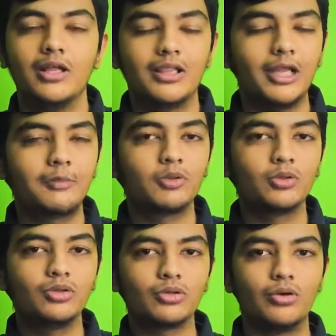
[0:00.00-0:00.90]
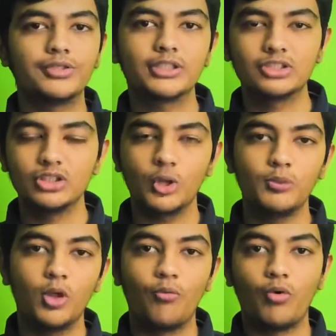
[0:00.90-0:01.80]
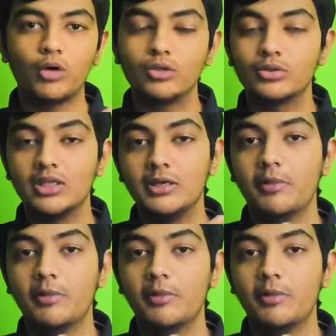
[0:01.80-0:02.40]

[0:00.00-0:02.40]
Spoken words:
Let me know in the comment section down below what do you think